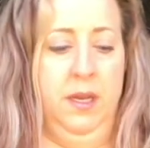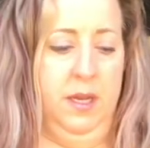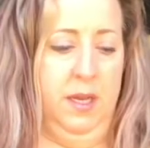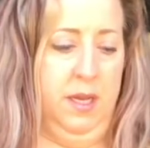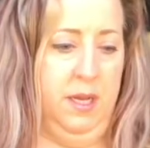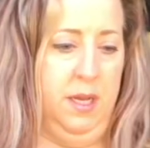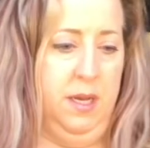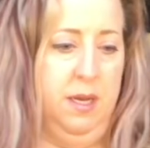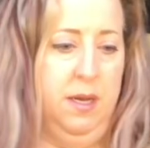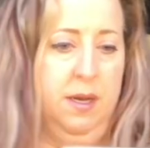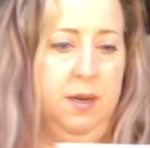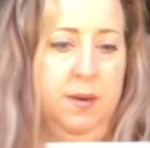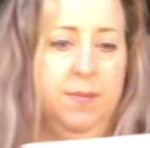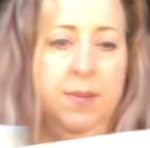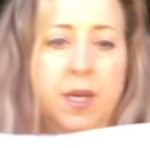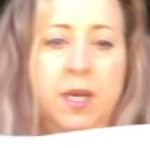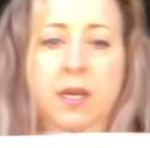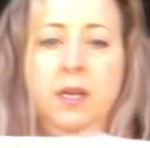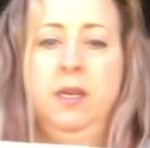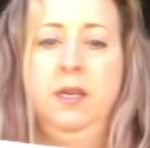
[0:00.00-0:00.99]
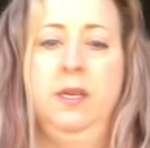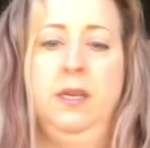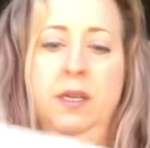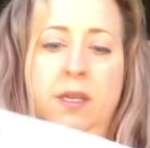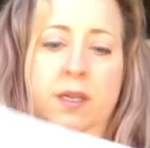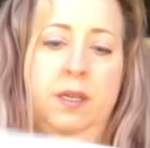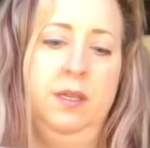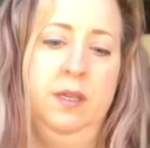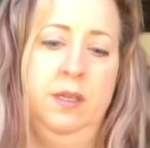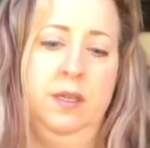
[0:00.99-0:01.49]
in.
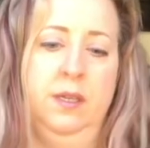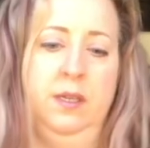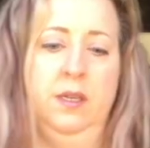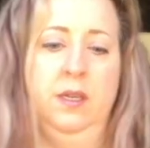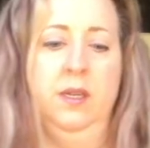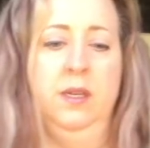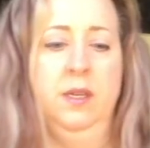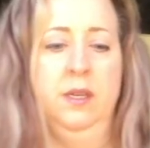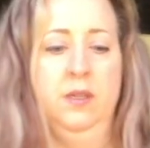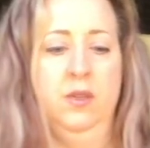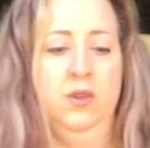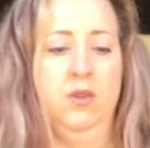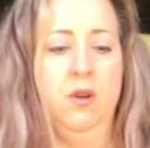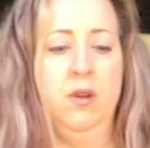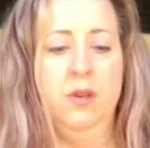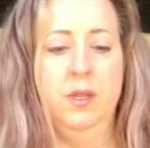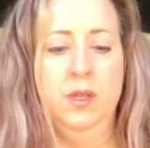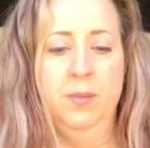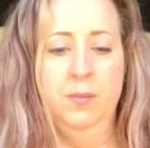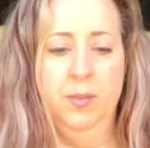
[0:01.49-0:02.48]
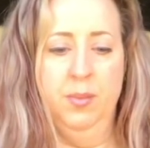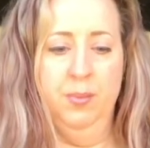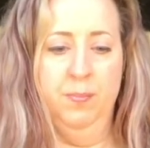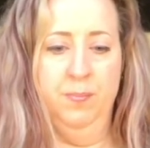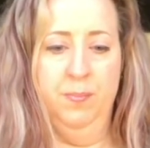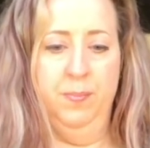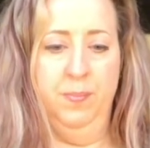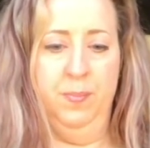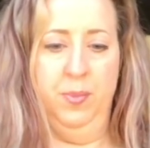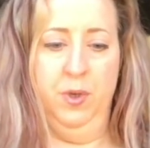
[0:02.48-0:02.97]
Drawing
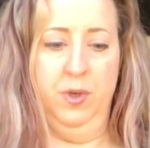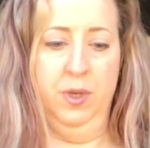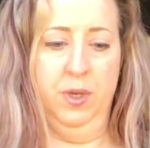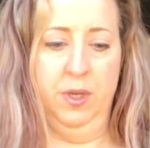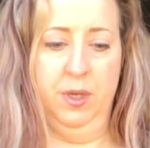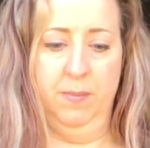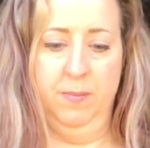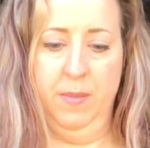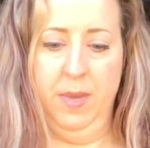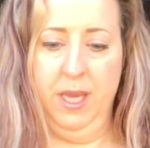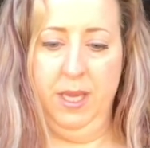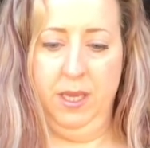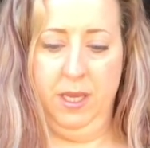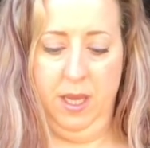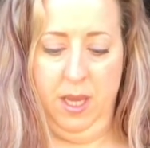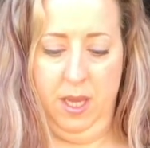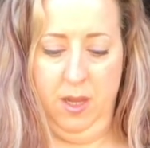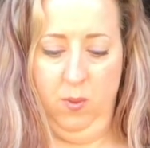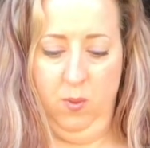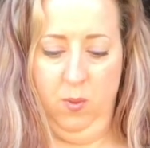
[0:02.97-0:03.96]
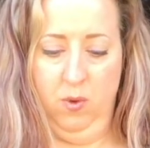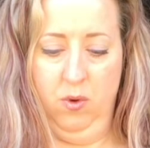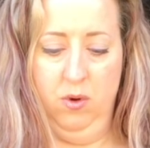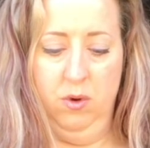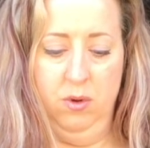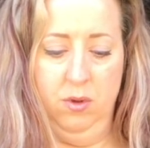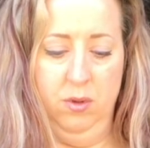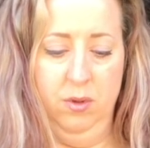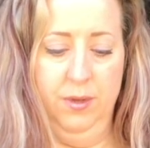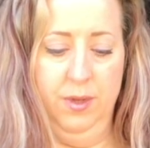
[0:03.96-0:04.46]
book, Make a
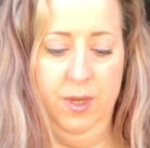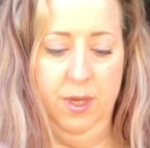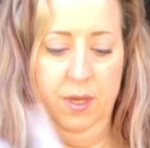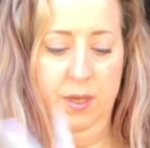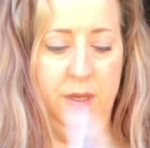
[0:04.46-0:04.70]
World.